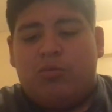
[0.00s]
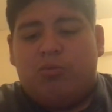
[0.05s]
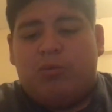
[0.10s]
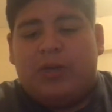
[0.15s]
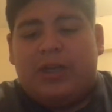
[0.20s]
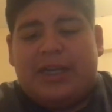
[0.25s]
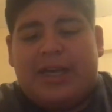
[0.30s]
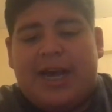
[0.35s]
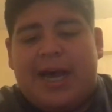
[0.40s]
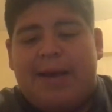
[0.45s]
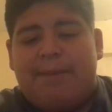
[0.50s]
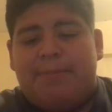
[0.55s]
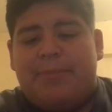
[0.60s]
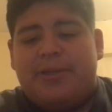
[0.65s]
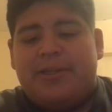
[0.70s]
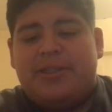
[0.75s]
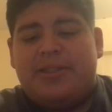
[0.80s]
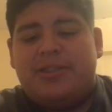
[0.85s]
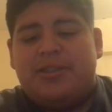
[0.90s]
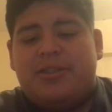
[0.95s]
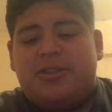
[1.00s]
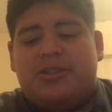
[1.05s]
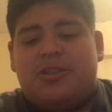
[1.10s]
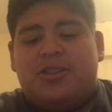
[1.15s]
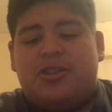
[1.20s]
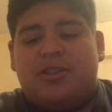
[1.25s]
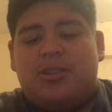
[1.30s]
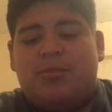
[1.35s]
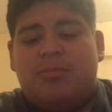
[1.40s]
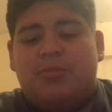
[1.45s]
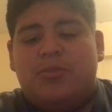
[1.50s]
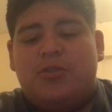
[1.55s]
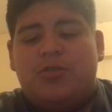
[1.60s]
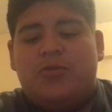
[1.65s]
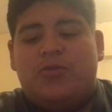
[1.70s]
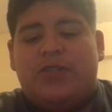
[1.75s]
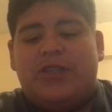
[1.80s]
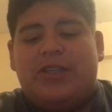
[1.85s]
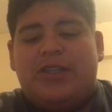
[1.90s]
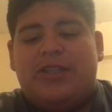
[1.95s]
what happened to the
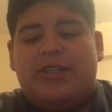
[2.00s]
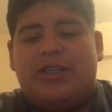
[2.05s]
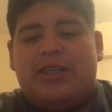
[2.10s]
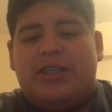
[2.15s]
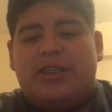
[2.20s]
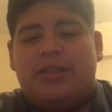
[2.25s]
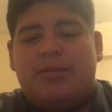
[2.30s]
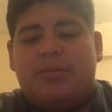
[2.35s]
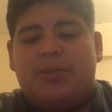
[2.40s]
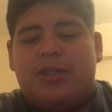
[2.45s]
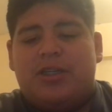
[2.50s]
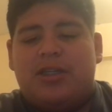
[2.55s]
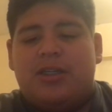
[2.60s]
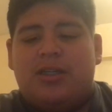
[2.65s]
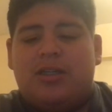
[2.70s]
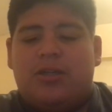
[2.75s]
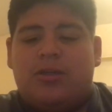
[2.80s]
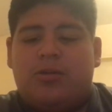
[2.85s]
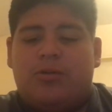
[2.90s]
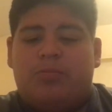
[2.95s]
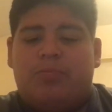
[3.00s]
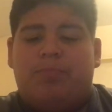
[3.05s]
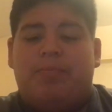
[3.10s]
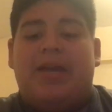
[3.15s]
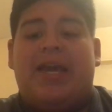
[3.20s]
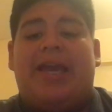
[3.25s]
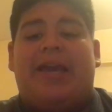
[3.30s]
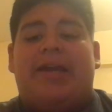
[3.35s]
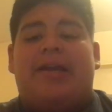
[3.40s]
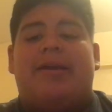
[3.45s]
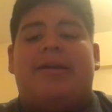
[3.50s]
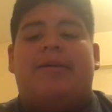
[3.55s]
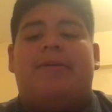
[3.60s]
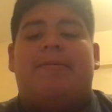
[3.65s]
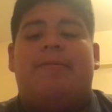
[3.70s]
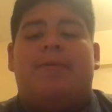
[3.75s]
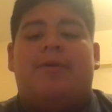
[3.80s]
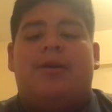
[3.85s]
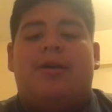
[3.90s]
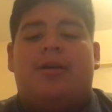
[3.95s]
movie that you were gonna make
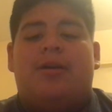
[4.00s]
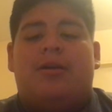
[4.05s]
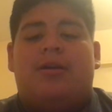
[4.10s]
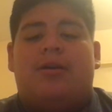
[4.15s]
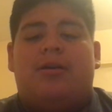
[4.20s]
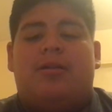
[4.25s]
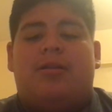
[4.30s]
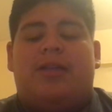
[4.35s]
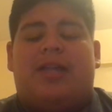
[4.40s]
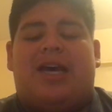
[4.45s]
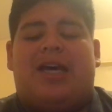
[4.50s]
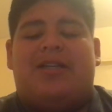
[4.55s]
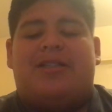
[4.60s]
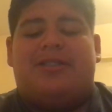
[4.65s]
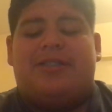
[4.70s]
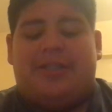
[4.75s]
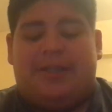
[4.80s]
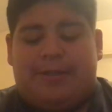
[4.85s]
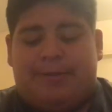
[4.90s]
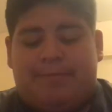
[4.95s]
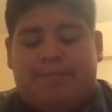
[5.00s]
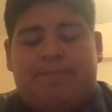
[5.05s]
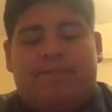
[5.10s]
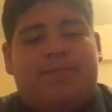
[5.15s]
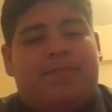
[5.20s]
last year?